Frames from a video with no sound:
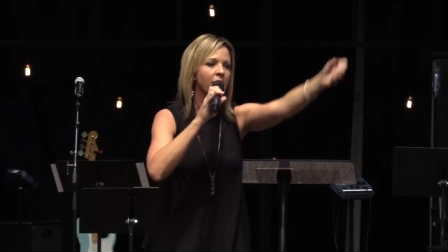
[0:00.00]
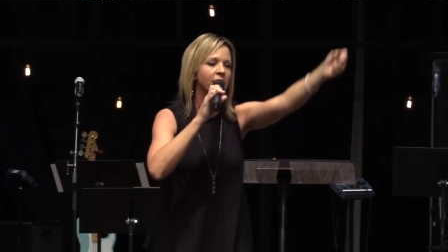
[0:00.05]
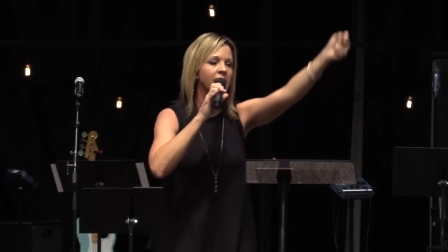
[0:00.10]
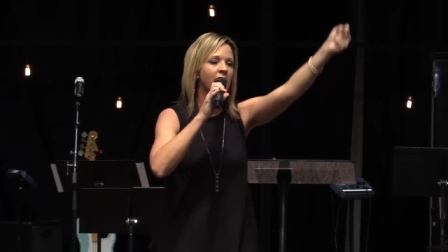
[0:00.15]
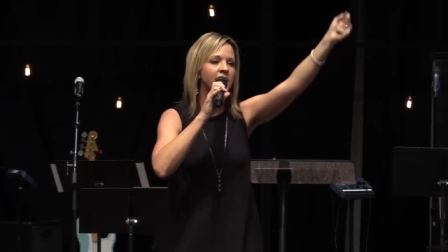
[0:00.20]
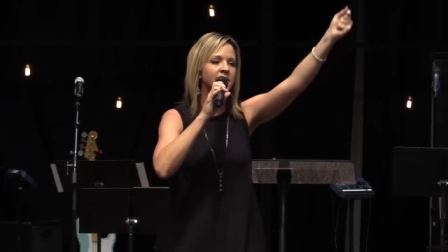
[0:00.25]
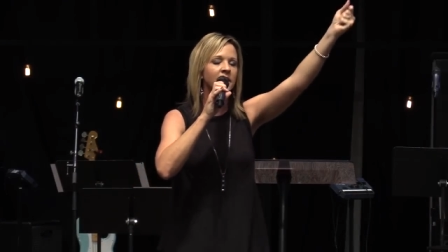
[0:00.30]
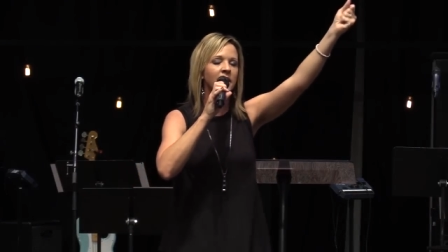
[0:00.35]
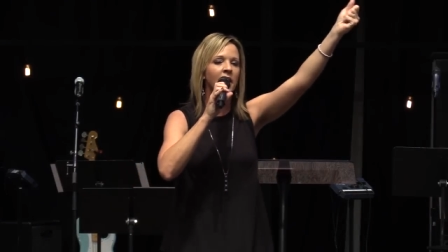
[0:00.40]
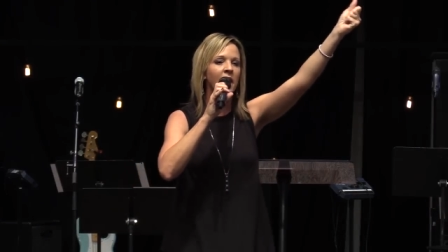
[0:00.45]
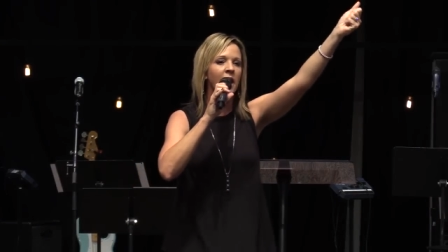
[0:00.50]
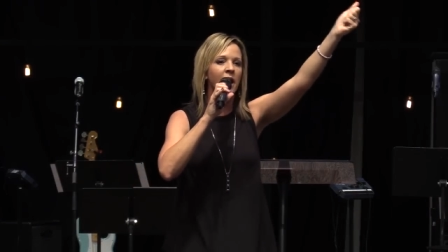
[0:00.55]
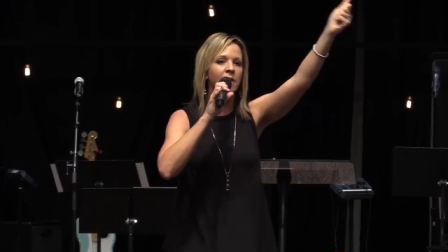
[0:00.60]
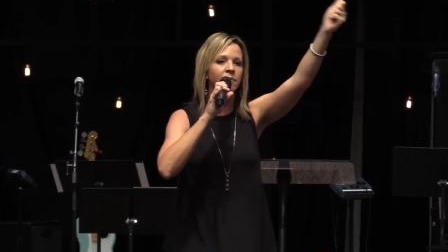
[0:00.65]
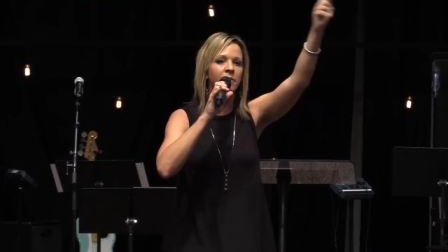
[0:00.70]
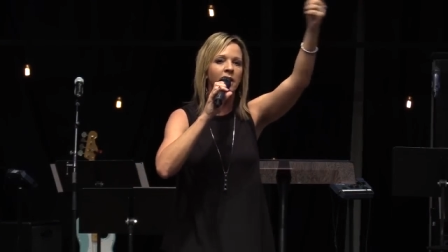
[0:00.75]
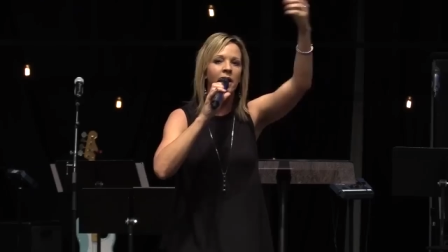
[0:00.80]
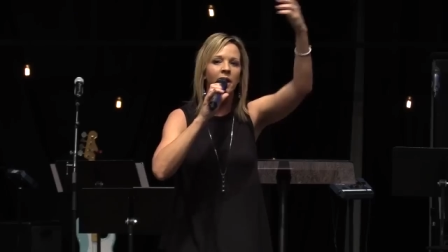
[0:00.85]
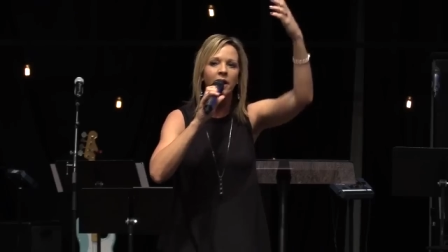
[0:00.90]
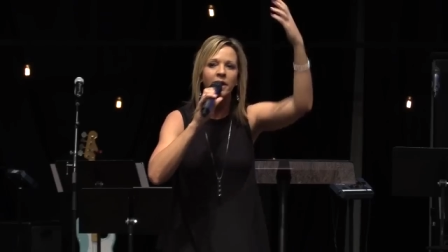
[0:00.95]
Not that I,
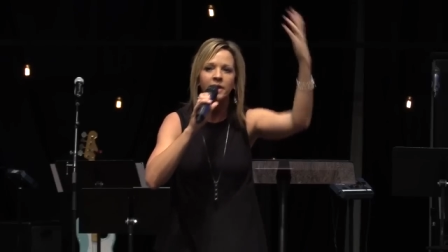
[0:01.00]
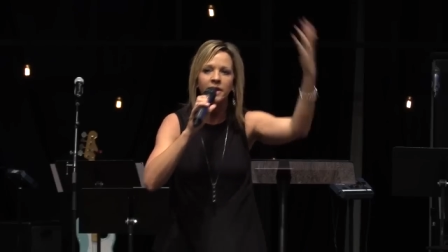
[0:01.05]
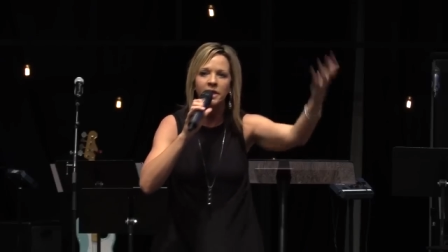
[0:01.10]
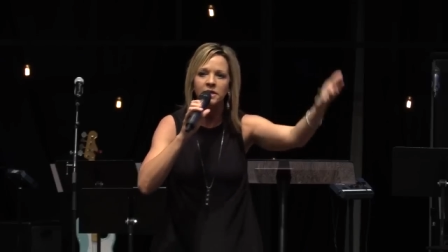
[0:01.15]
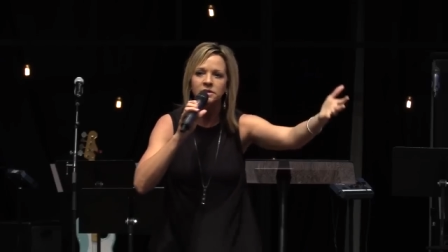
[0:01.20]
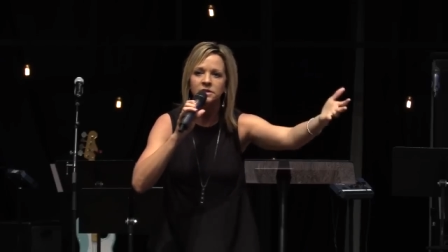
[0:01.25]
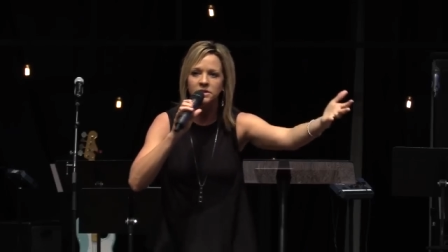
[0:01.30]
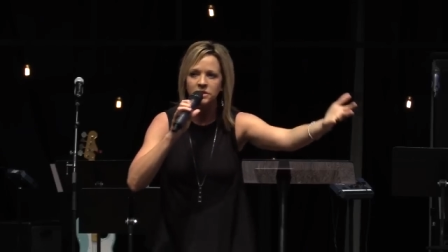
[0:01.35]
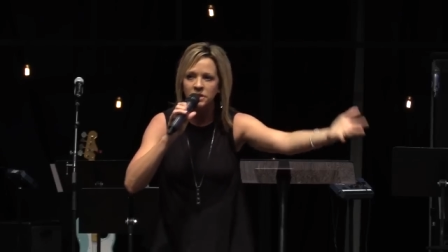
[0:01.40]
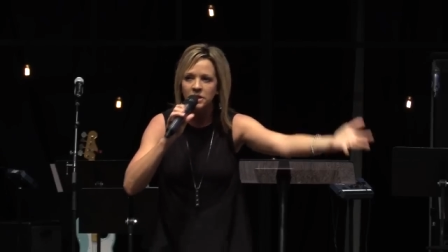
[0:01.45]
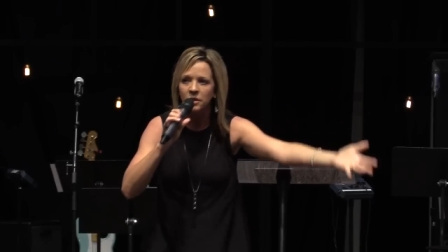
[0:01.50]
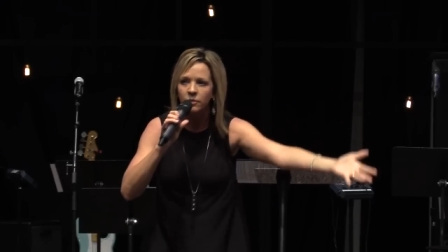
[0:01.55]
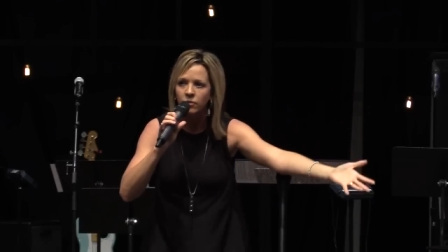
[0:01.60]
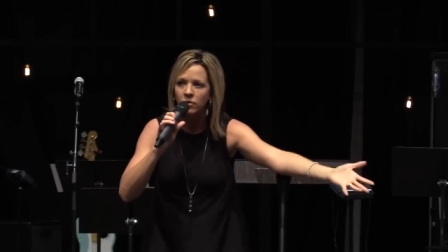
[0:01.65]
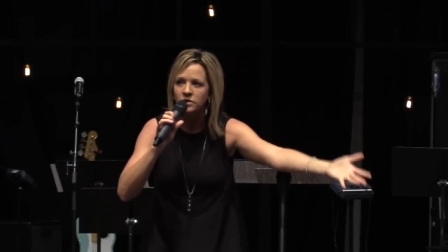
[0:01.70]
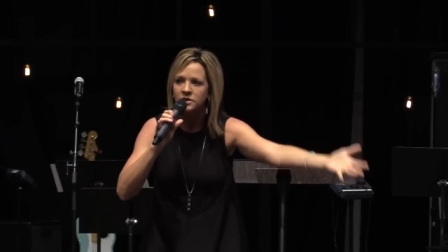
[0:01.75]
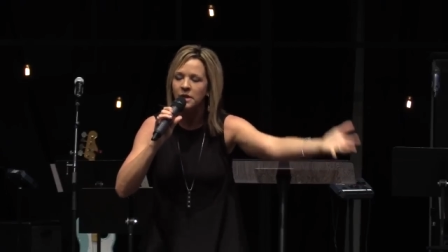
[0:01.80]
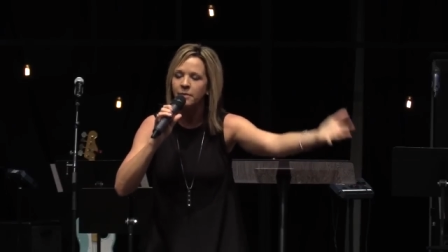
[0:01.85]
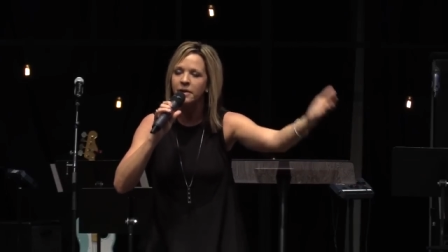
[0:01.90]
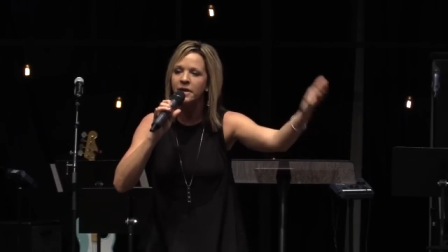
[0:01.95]
am not against
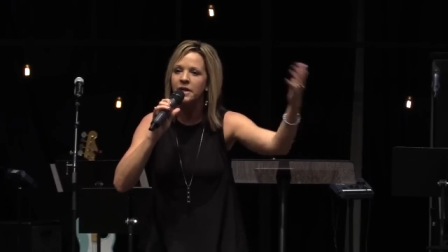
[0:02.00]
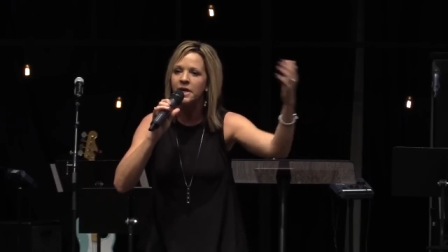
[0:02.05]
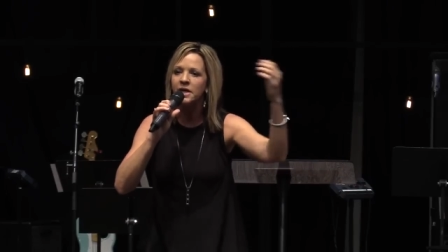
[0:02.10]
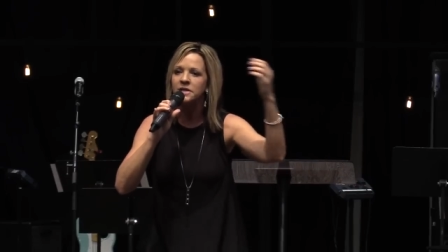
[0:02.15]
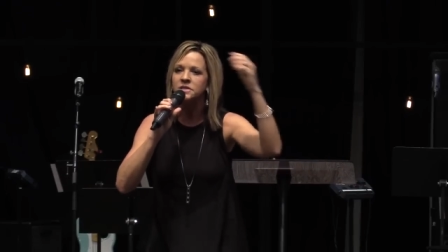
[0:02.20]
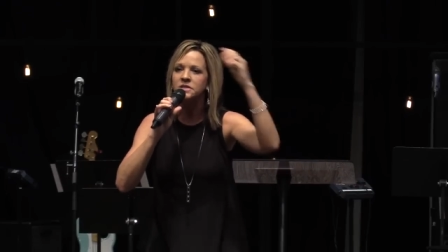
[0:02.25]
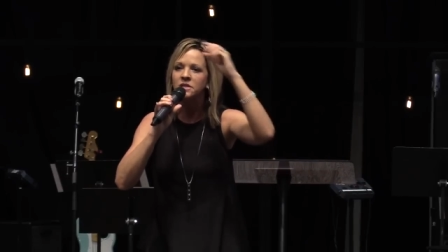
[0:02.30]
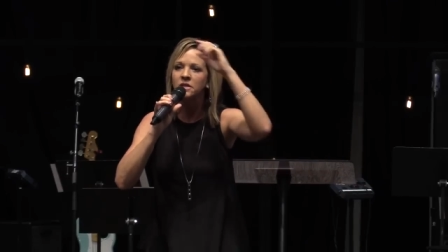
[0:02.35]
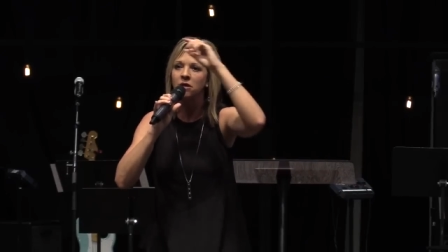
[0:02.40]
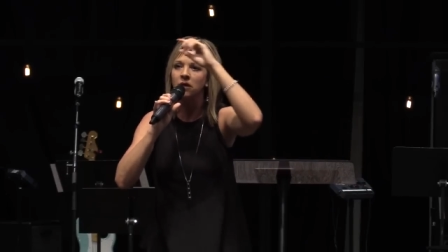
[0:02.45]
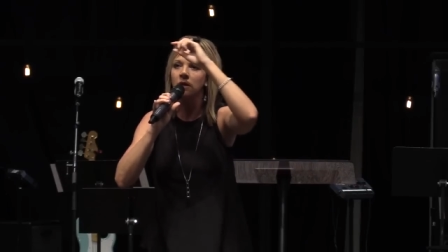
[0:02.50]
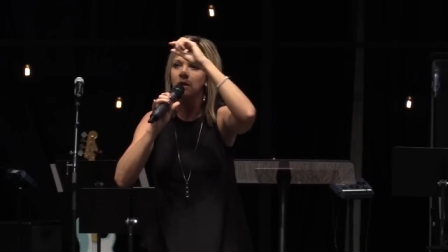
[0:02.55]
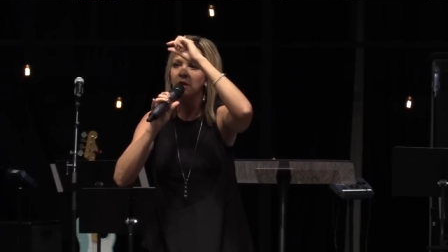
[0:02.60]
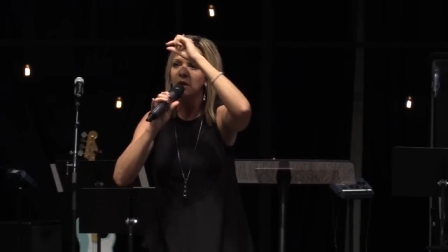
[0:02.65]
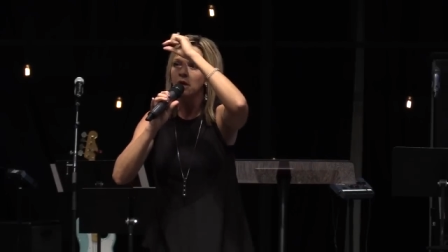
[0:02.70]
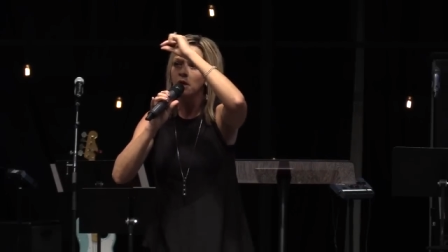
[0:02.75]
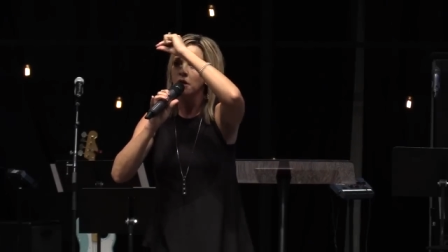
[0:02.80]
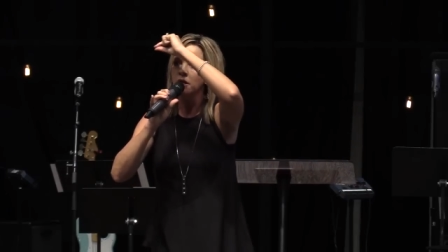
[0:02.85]
liberals, I'm against the,